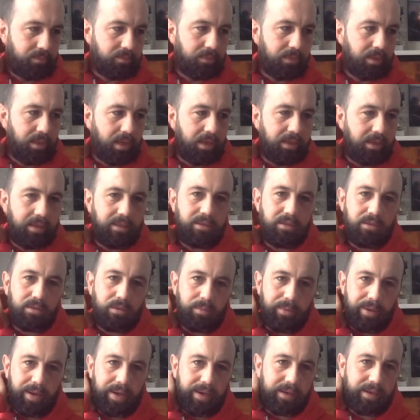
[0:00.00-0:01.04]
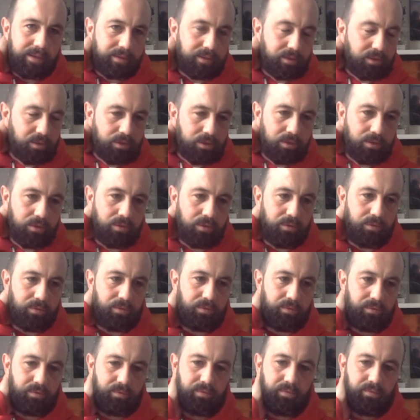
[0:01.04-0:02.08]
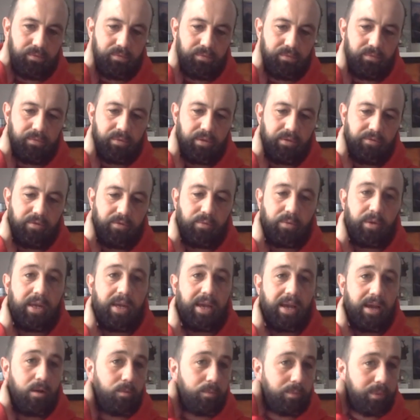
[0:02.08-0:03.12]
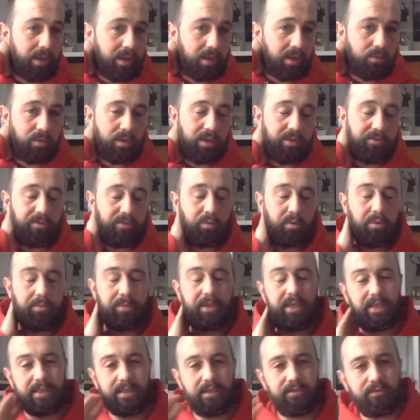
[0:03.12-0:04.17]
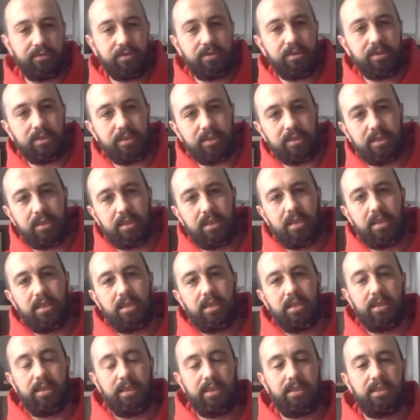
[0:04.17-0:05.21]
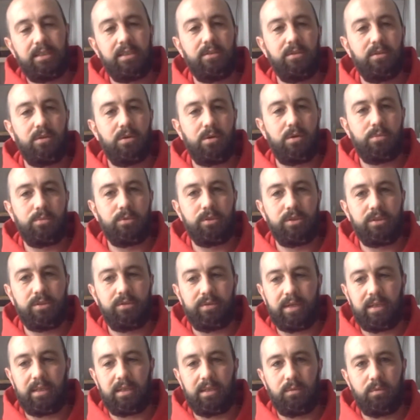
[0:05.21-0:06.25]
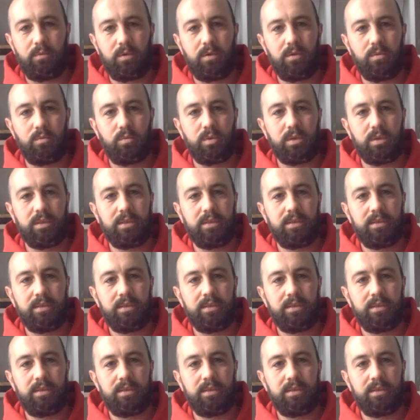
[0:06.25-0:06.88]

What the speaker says: I need to go back to, if I want to help anyone, if I want to make a difference, you need to do it almost directly one-on-one.